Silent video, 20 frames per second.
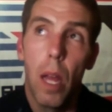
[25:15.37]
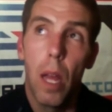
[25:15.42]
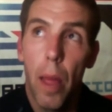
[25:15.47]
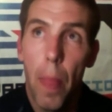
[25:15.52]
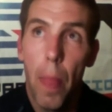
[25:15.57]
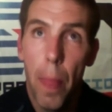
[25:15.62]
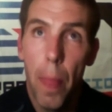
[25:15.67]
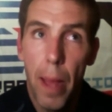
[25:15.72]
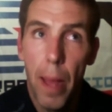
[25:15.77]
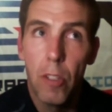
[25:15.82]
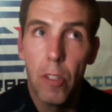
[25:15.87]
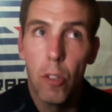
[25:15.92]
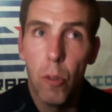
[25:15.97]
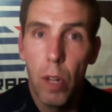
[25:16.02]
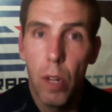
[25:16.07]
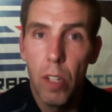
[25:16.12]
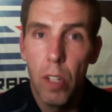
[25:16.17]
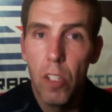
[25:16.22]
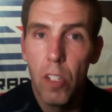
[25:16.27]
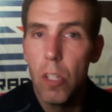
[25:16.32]
bad
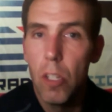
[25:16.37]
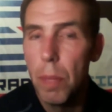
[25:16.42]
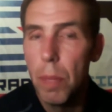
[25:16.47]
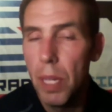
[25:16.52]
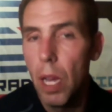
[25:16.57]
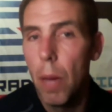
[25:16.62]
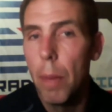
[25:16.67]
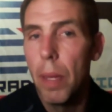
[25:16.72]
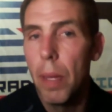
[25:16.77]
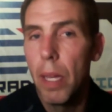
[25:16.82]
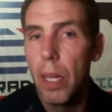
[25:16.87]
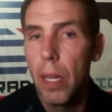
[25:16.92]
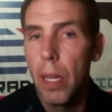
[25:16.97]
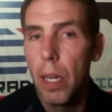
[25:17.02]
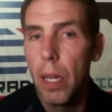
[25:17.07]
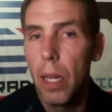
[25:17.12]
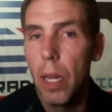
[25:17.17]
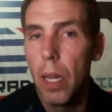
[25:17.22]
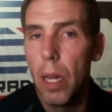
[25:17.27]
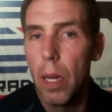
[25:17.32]
stress is becoming
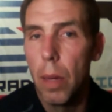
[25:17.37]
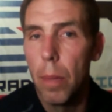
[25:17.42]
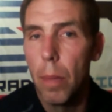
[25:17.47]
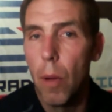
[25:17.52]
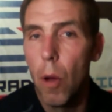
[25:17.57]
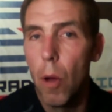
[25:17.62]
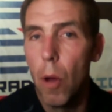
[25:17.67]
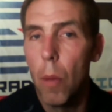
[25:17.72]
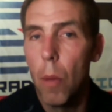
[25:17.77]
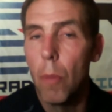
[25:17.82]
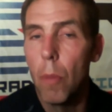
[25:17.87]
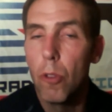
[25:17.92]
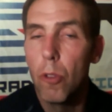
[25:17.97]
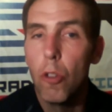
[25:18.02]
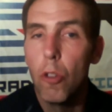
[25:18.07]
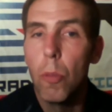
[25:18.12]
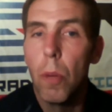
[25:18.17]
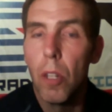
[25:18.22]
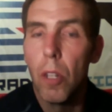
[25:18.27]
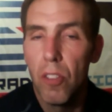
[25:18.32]
almost
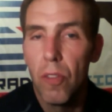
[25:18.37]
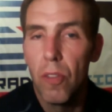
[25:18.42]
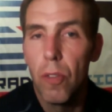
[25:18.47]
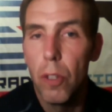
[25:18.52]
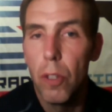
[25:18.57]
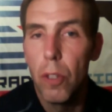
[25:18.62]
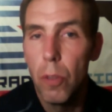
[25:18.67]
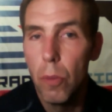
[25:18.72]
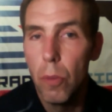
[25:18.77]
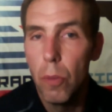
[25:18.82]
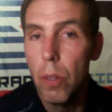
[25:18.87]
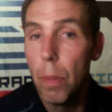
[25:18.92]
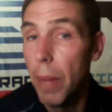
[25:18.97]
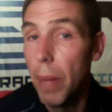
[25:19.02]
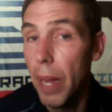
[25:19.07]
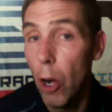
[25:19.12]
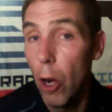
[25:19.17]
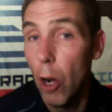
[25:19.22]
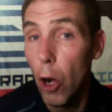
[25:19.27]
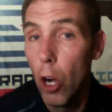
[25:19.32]
too much for you to
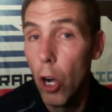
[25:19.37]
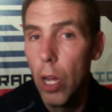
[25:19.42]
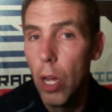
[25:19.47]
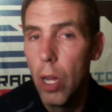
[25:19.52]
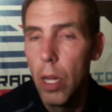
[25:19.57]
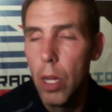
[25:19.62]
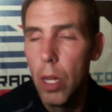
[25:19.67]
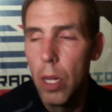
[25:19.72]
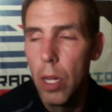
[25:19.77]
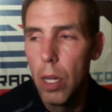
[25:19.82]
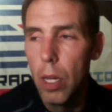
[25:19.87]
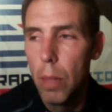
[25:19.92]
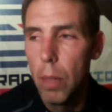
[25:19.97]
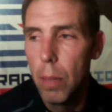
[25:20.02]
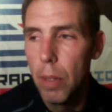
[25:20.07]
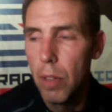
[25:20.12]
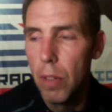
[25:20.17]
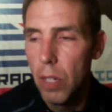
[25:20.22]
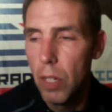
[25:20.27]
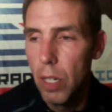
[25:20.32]
bear
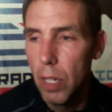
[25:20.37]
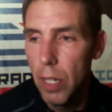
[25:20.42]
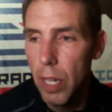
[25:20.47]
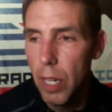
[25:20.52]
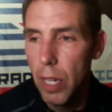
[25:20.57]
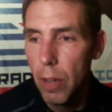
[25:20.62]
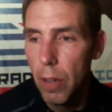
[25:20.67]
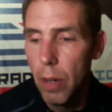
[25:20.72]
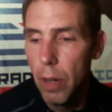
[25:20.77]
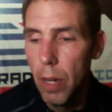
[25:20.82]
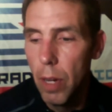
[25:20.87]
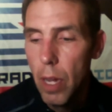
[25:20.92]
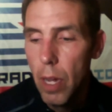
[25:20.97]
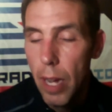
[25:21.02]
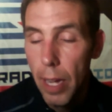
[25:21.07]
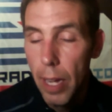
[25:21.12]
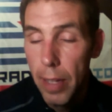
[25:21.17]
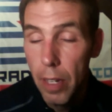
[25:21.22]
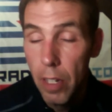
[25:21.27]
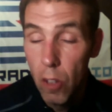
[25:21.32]
as an indicator.
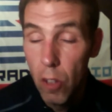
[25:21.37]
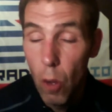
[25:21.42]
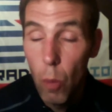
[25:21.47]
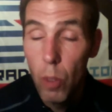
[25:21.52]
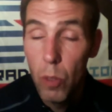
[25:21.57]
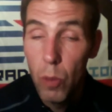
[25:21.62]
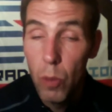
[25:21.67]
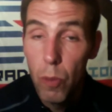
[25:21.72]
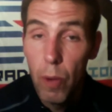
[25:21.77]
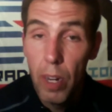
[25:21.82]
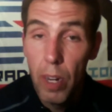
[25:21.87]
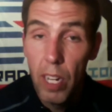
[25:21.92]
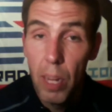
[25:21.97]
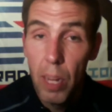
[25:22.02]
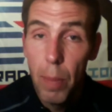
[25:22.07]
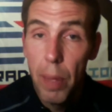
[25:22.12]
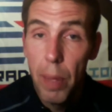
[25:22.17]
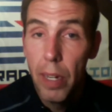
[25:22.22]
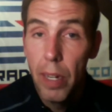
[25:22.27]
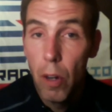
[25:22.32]
And then, as always, we
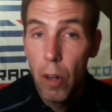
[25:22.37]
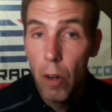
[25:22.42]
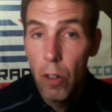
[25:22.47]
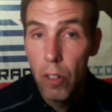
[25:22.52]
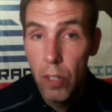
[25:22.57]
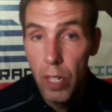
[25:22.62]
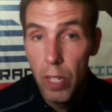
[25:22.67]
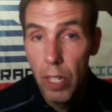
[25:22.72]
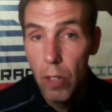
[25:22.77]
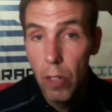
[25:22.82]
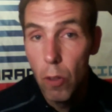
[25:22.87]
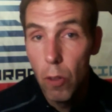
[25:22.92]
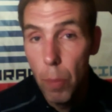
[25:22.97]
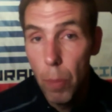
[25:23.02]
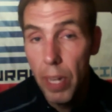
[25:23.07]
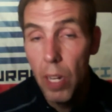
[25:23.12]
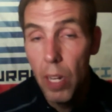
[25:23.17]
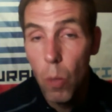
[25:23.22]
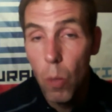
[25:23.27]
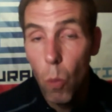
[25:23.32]
recommend our standard
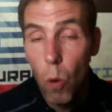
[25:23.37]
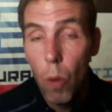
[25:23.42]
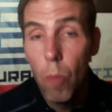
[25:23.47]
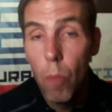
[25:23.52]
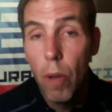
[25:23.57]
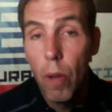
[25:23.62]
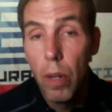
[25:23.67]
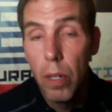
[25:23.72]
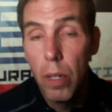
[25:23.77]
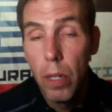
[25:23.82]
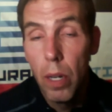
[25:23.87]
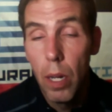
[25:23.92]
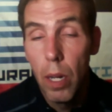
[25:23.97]
bike and run